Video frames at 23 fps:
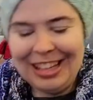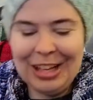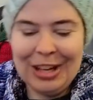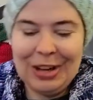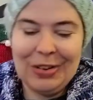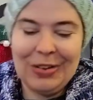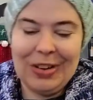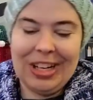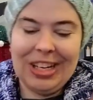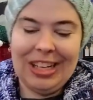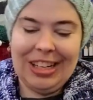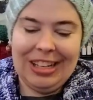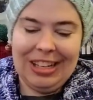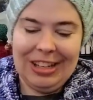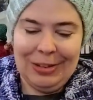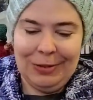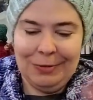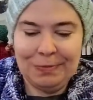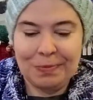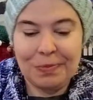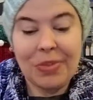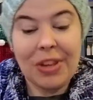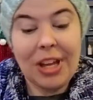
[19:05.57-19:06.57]
What do you do?
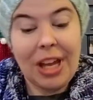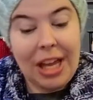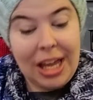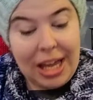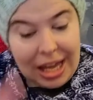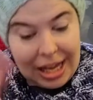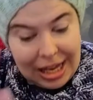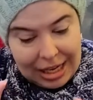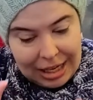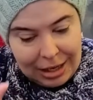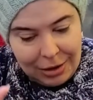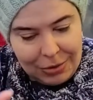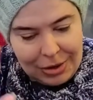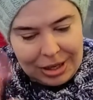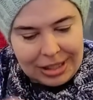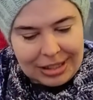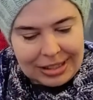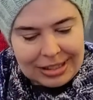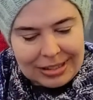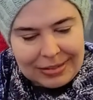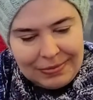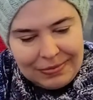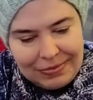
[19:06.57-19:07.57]

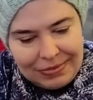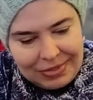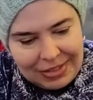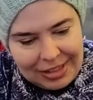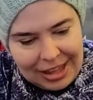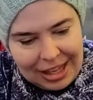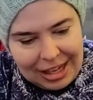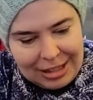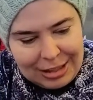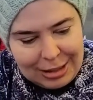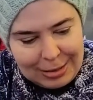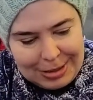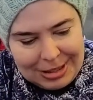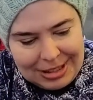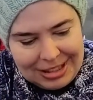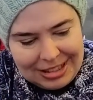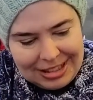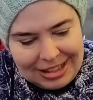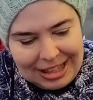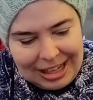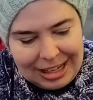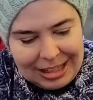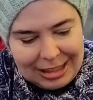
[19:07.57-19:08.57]
Anyways, that
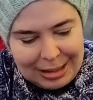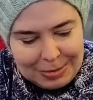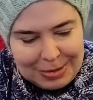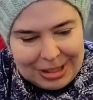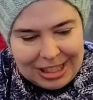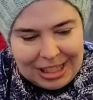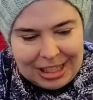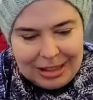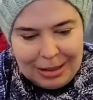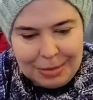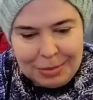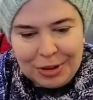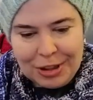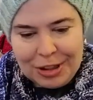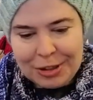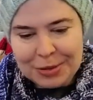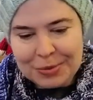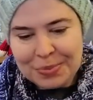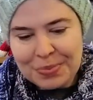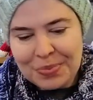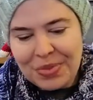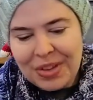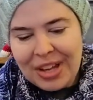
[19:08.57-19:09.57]
is beside the point.
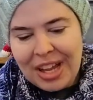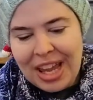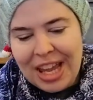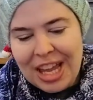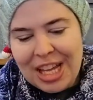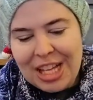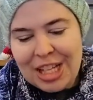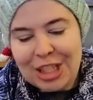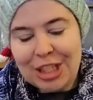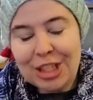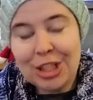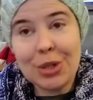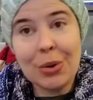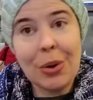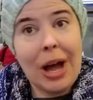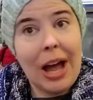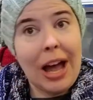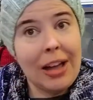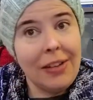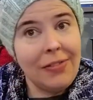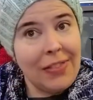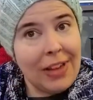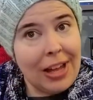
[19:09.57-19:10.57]
So
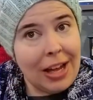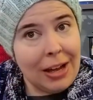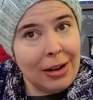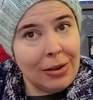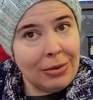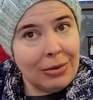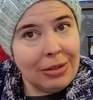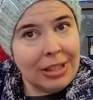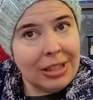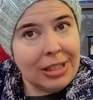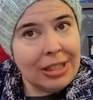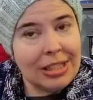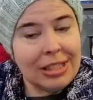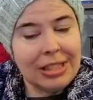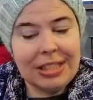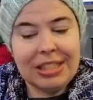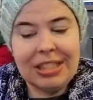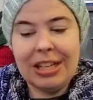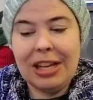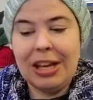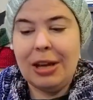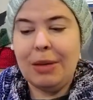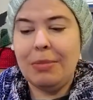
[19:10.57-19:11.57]
I found
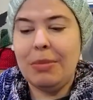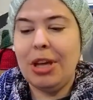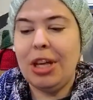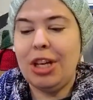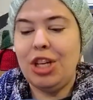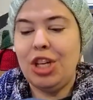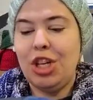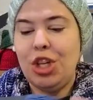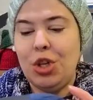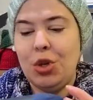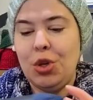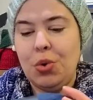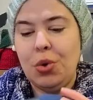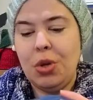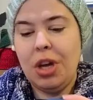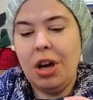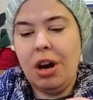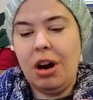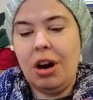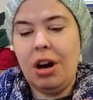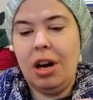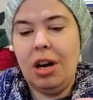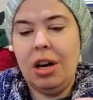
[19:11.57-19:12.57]
some new
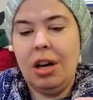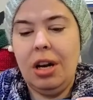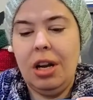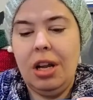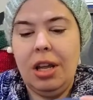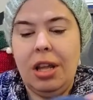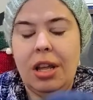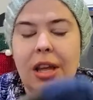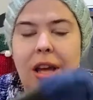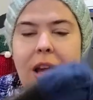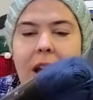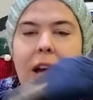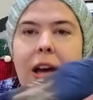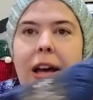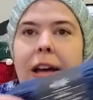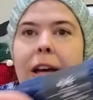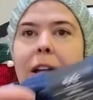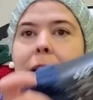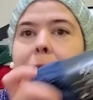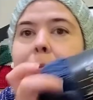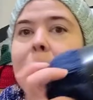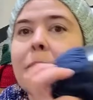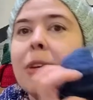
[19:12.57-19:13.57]
yarn
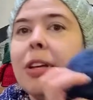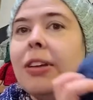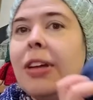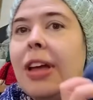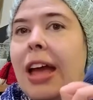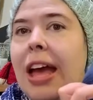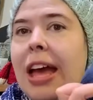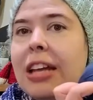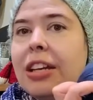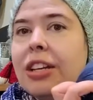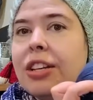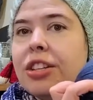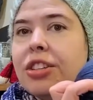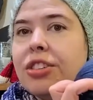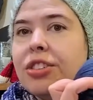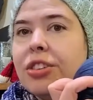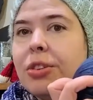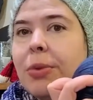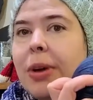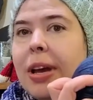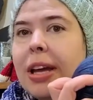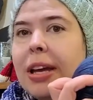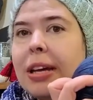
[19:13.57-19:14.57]
at
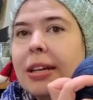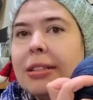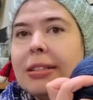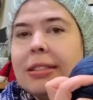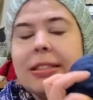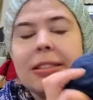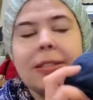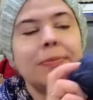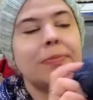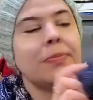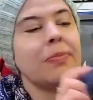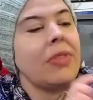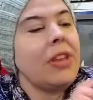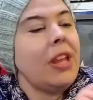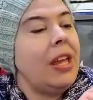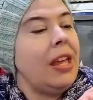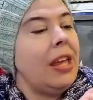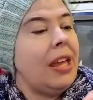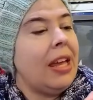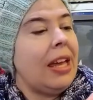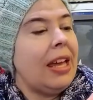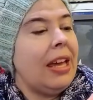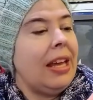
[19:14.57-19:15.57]
Joann's.
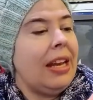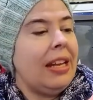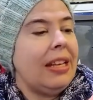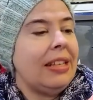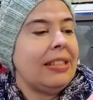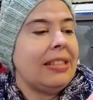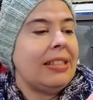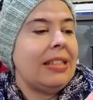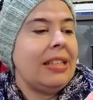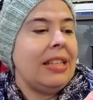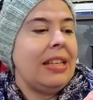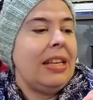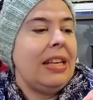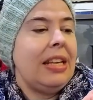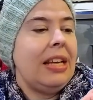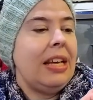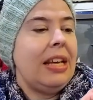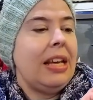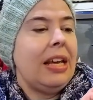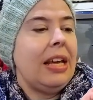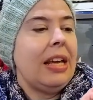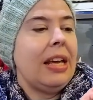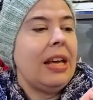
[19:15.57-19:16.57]
It is
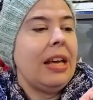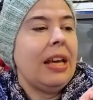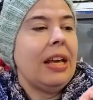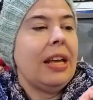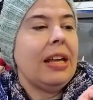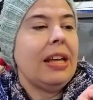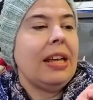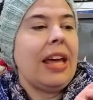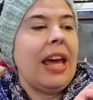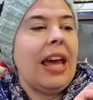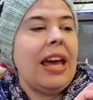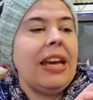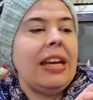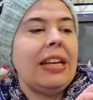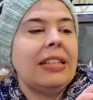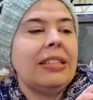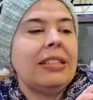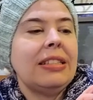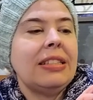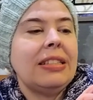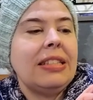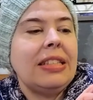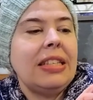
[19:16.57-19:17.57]
the
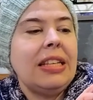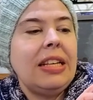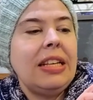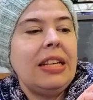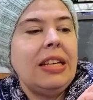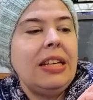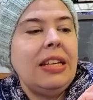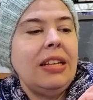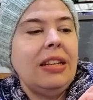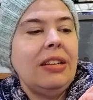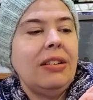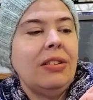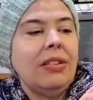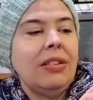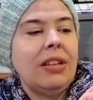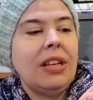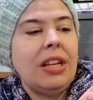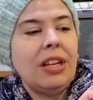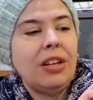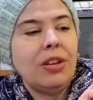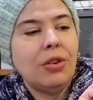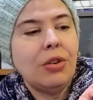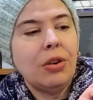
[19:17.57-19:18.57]
K&C
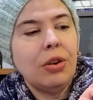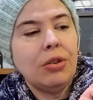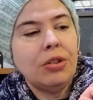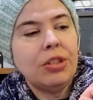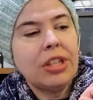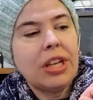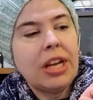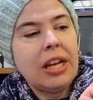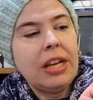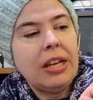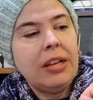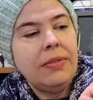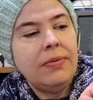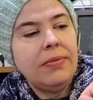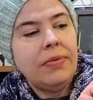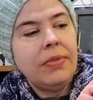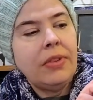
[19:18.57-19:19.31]
Knit and Crochet.